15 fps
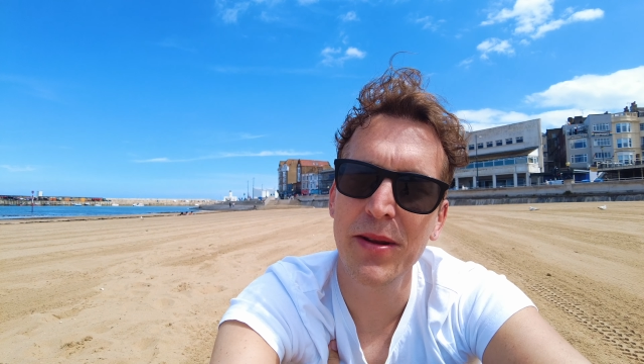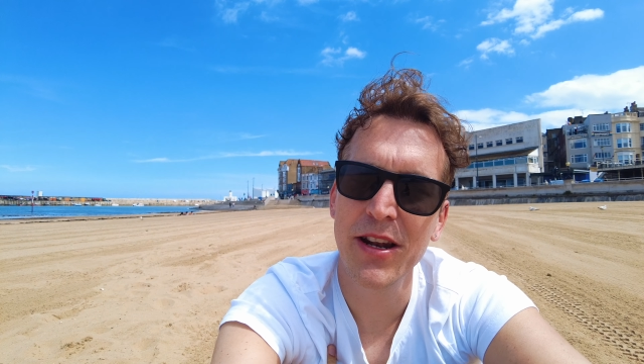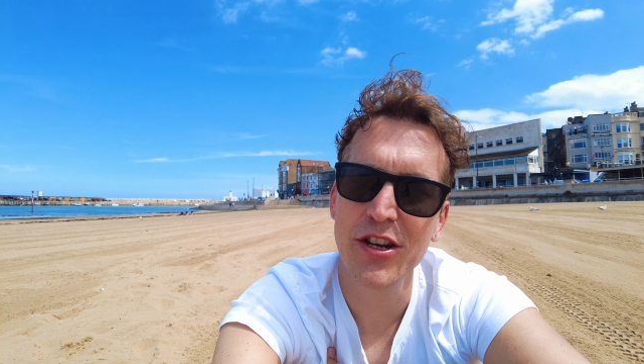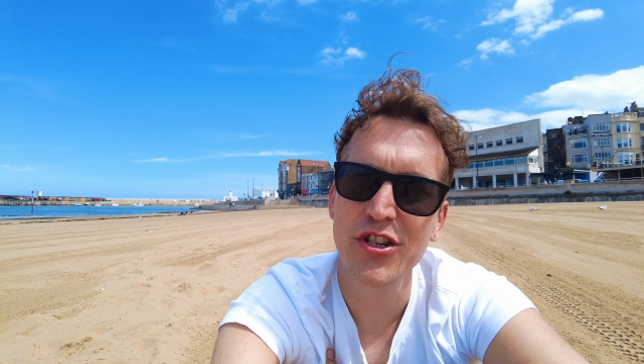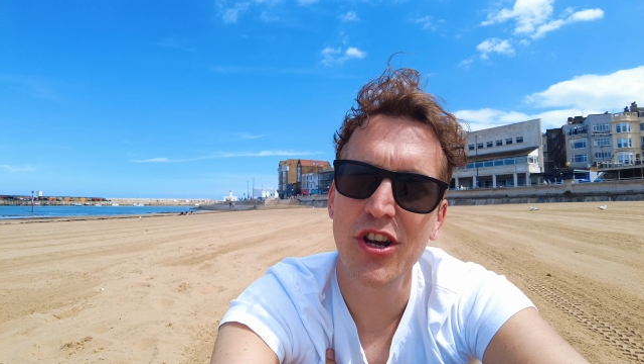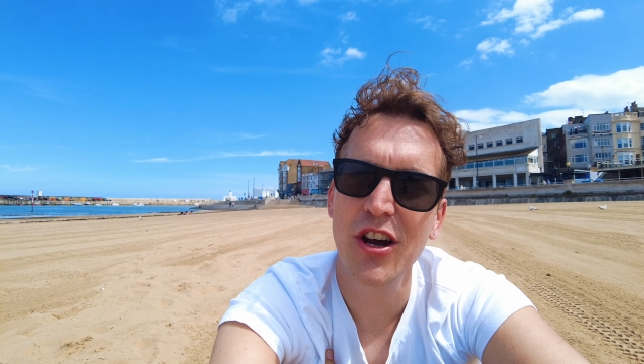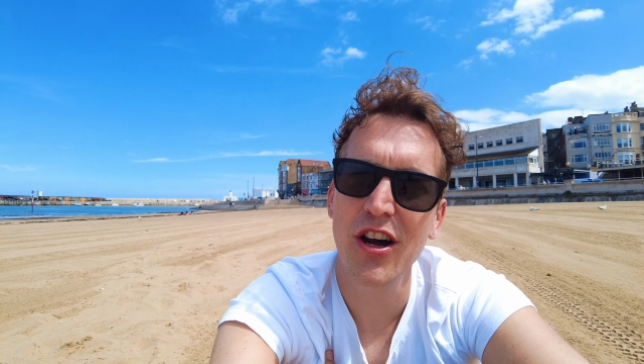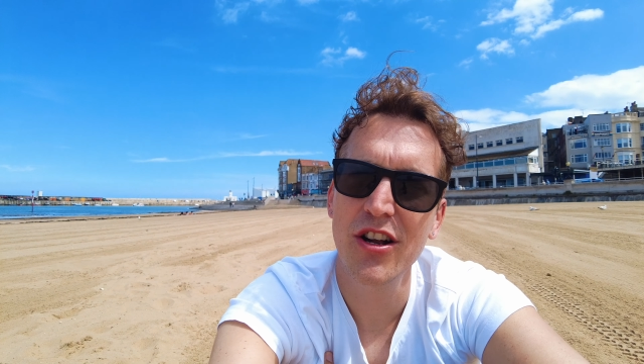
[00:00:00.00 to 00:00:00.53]
in a
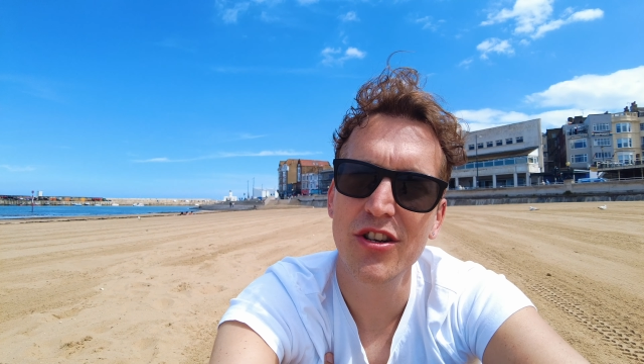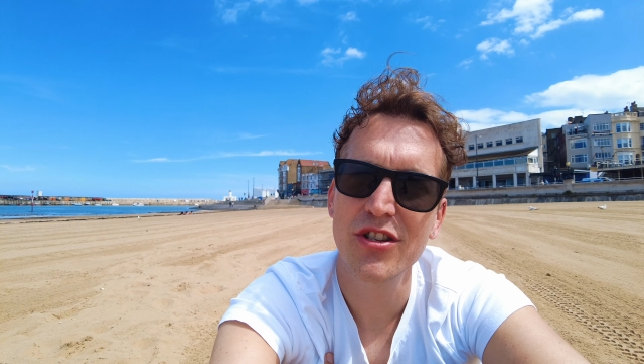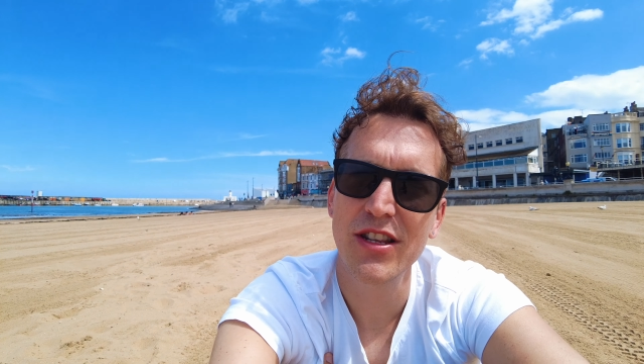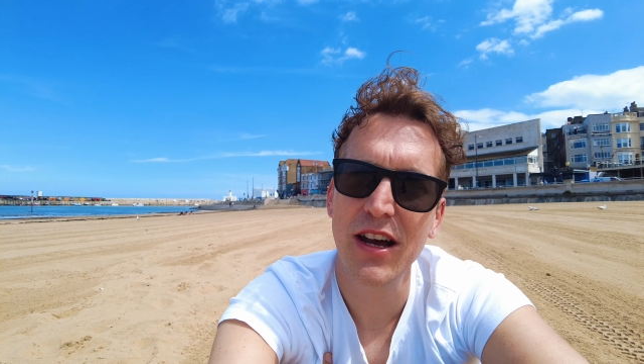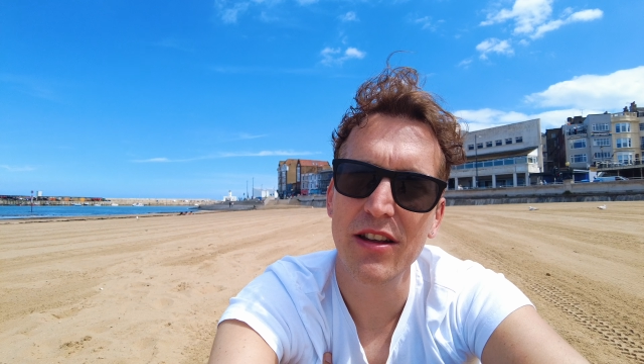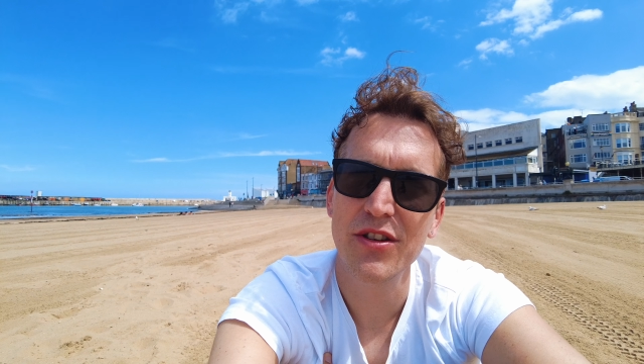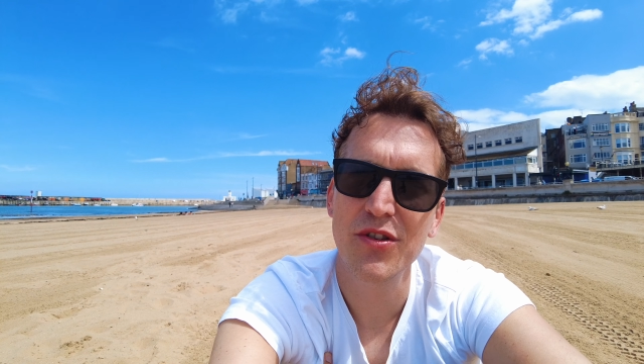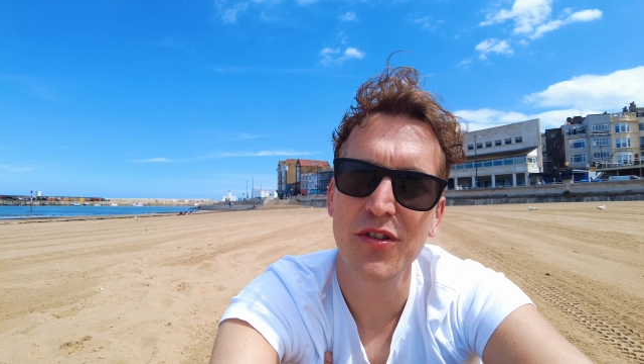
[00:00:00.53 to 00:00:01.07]
church,
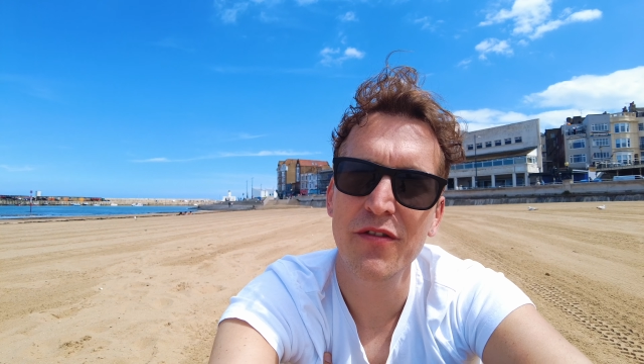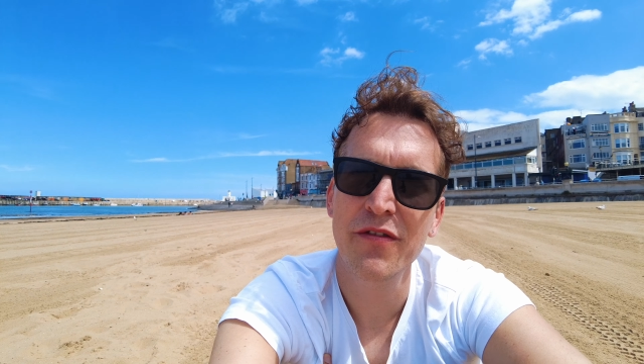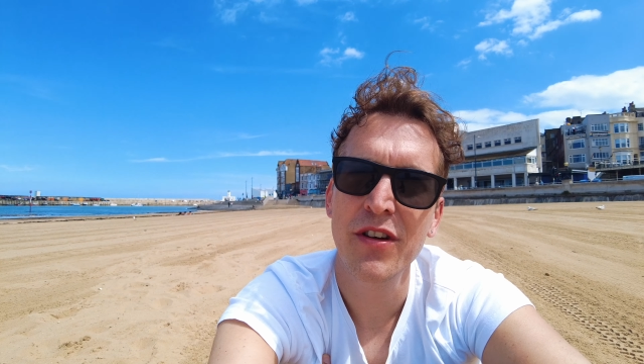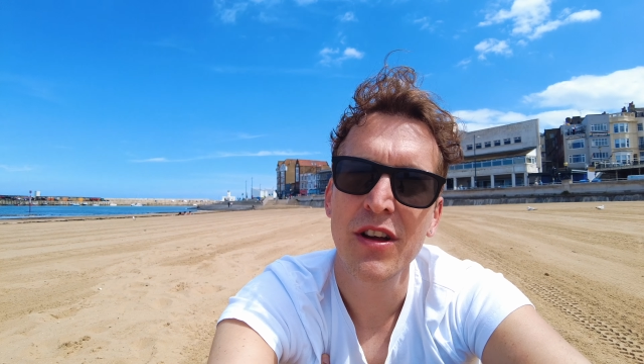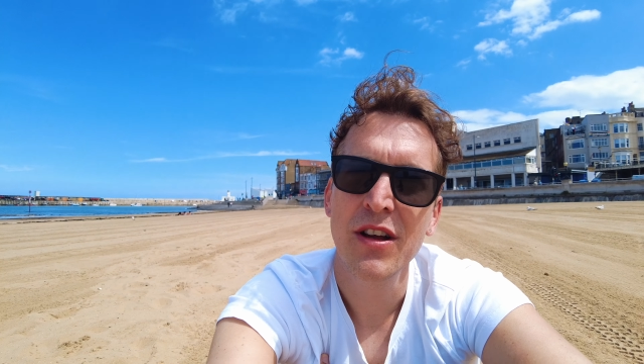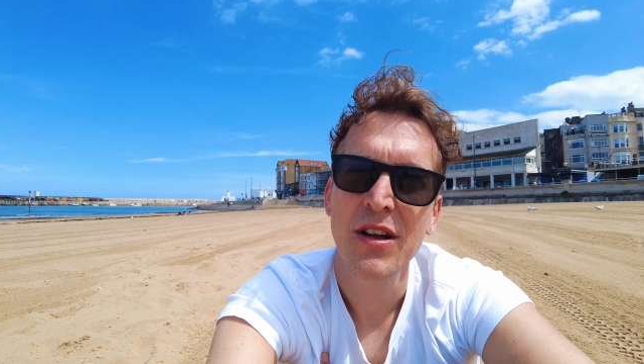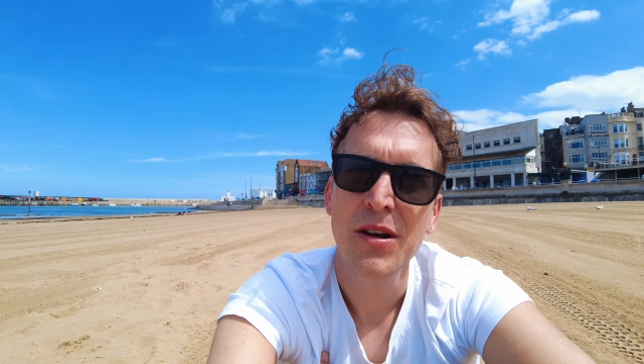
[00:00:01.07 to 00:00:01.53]
that sort of